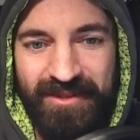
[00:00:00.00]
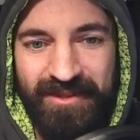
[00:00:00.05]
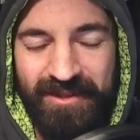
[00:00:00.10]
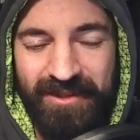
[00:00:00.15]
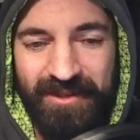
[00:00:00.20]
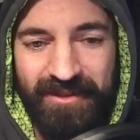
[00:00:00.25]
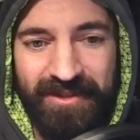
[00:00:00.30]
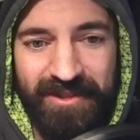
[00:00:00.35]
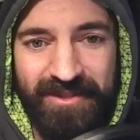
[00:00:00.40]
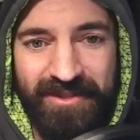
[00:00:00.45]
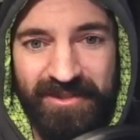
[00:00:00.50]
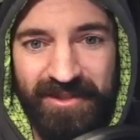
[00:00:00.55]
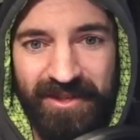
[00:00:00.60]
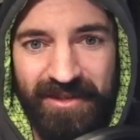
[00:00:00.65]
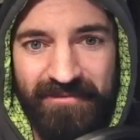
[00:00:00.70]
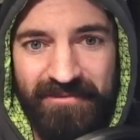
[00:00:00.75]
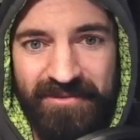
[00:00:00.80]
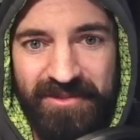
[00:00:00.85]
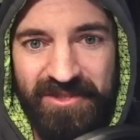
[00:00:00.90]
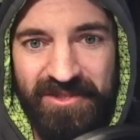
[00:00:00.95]
All that's
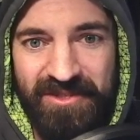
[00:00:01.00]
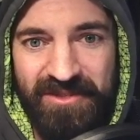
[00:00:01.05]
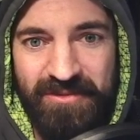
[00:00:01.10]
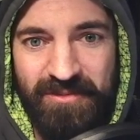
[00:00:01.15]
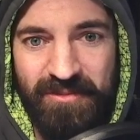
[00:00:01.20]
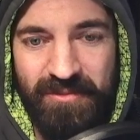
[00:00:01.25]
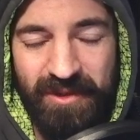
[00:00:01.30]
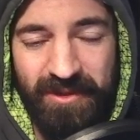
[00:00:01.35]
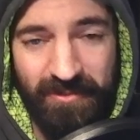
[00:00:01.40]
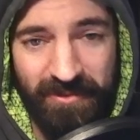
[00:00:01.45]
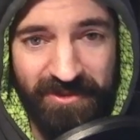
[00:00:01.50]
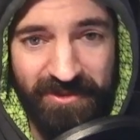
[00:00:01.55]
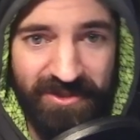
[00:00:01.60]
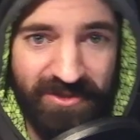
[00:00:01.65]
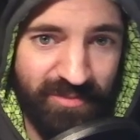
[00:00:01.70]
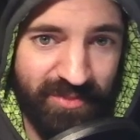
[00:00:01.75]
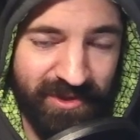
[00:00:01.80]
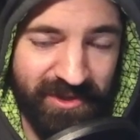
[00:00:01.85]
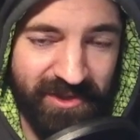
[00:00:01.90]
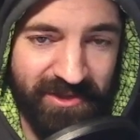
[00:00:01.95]
left is, well, we
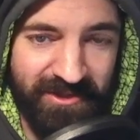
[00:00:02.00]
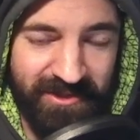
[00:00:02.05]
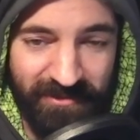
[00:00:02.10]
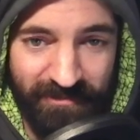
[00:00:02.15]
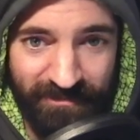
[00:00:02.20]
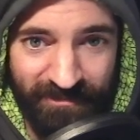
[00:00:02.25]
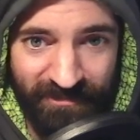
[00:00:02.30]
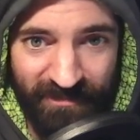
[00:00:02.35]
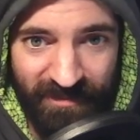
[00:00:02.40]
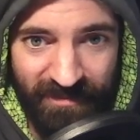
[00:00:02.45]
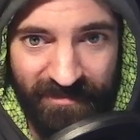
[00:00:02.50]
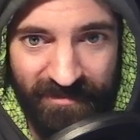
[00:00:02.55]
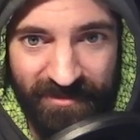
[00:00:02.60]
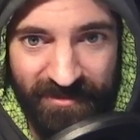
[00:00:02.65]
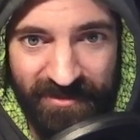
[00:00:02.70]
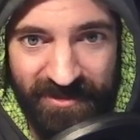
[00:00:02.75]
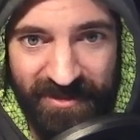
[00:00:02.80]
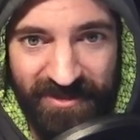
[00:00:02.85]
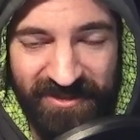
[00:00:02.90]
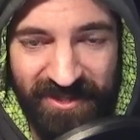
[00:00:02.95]
just breached it. I was
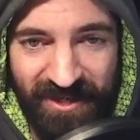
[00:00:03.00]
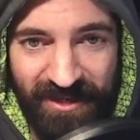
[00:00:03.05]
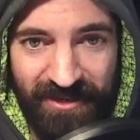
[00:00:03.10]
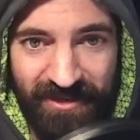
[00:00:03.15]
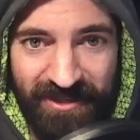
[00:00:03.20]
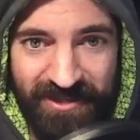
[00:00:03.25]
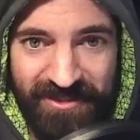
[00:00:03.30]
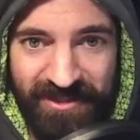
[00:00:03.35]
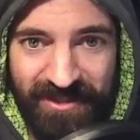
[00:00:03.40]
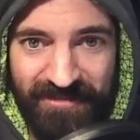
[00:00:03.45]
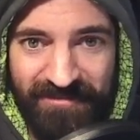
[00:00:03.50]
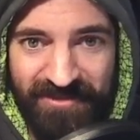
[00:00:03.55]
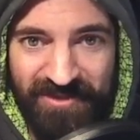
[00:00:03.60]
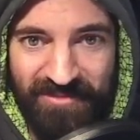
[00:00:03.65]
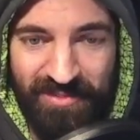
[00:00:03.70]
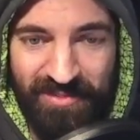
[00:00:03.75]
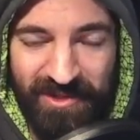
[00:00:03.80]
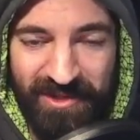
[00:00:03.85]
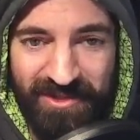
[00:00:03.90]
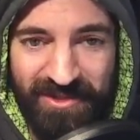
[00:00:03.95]
gonna say all that's left is
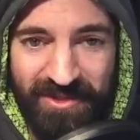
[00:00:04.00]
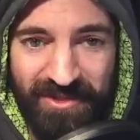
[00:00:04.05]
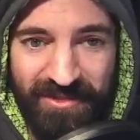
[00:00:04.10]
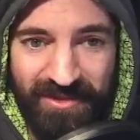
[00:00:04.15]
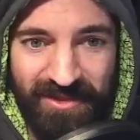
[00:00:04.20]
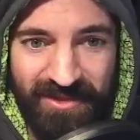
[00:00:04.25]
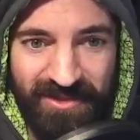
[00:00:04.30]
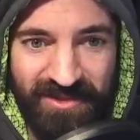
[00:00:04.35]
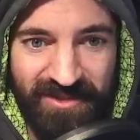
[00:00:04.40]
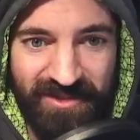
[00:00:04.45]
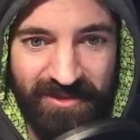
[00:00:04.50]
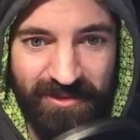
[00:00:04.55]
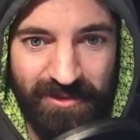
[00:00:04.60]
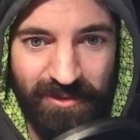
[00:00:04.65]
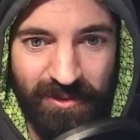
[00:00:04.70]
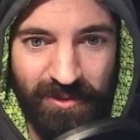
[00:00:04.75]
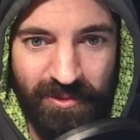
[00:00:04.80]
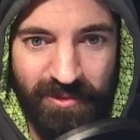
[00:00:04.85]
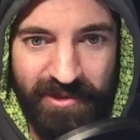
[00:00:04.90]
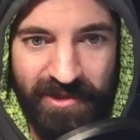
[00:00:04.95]
breaching this
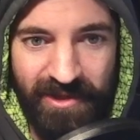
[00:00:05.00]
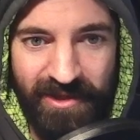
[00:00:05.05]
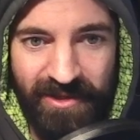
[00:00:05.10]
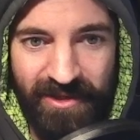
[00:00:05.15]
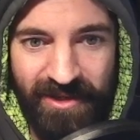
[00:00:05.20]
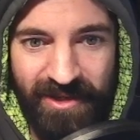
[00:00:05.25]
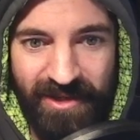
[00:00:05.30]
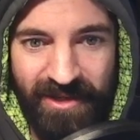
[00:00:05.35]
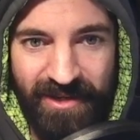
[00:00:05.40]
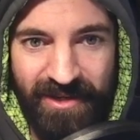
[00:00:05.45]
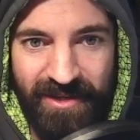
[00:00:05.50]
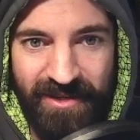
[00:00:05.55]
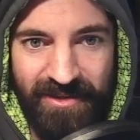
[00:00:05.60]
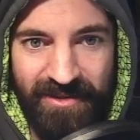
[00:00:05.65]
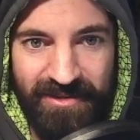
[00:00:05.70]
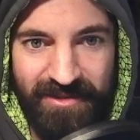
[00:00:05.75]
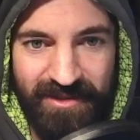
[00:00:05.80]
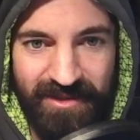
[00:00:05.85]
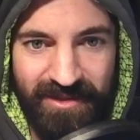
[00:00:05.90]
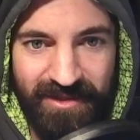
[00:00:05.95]
chlorine,
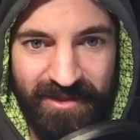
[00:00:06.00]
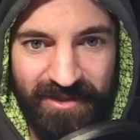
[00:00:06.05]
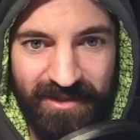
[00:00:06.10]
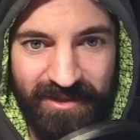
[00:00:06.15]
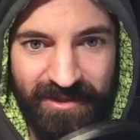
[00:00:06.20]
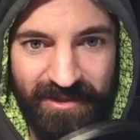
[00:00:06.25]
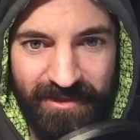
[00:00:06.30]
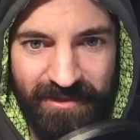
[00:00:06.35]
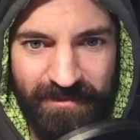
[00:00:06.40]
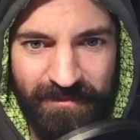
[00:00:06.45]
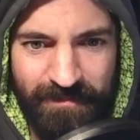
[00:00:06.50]
and we're